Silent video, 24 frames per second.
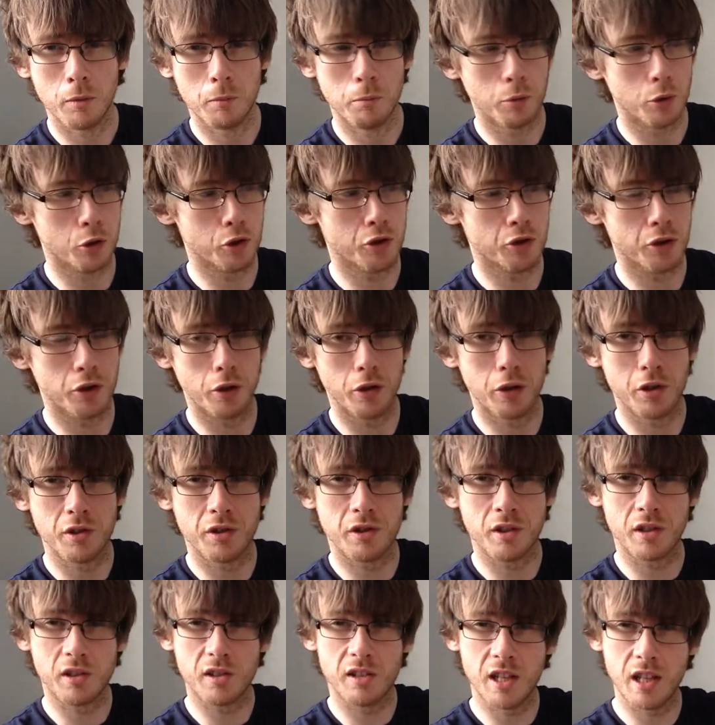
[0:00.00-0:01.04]
push through,
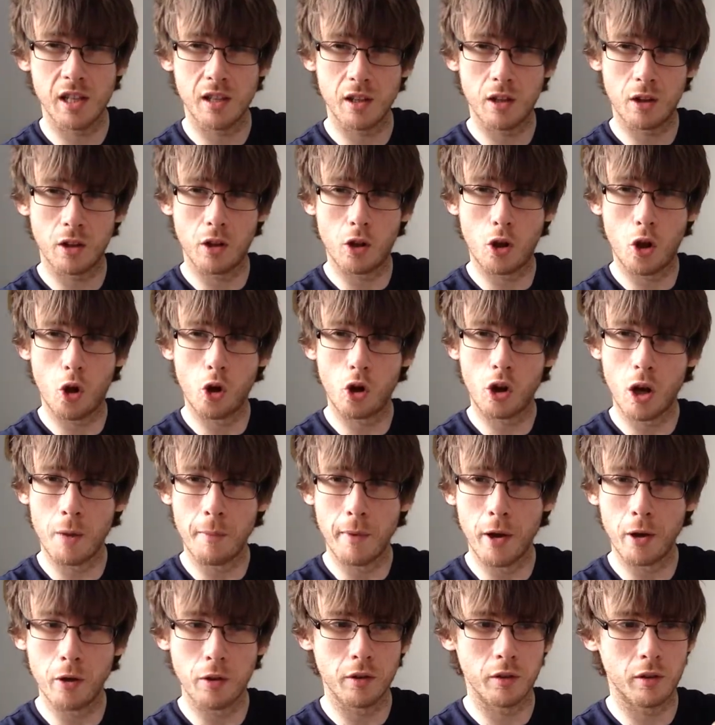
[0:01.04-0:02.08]
because you see, it'll all come
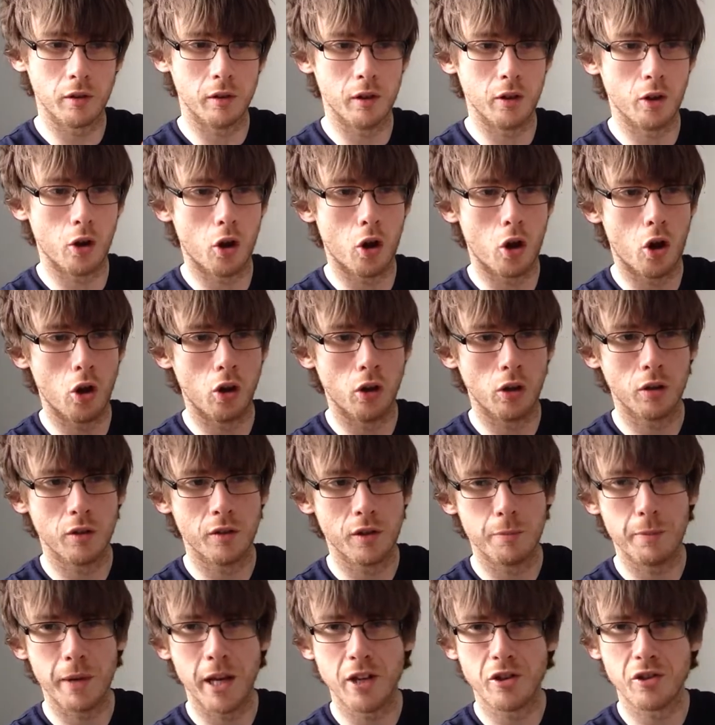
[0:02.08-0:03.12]
out and all
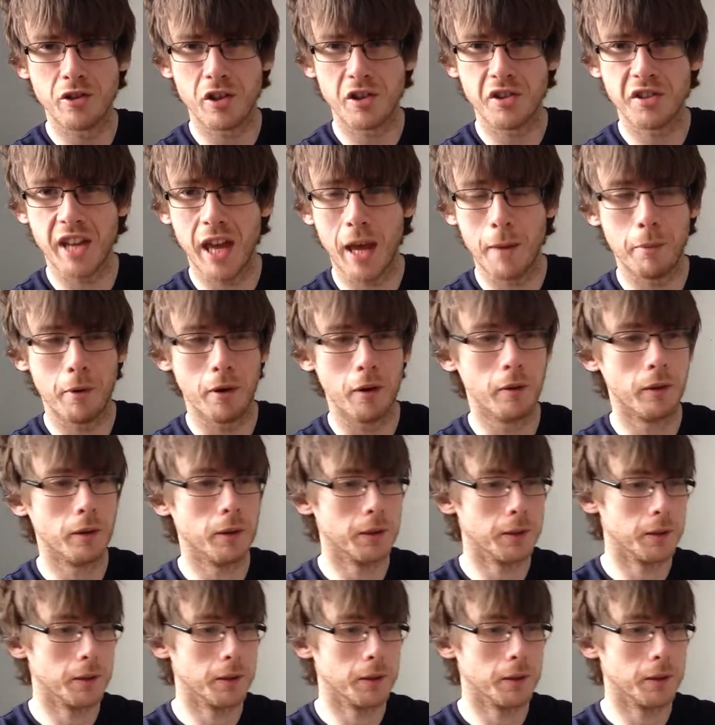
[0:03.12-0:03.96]
the pages are separate.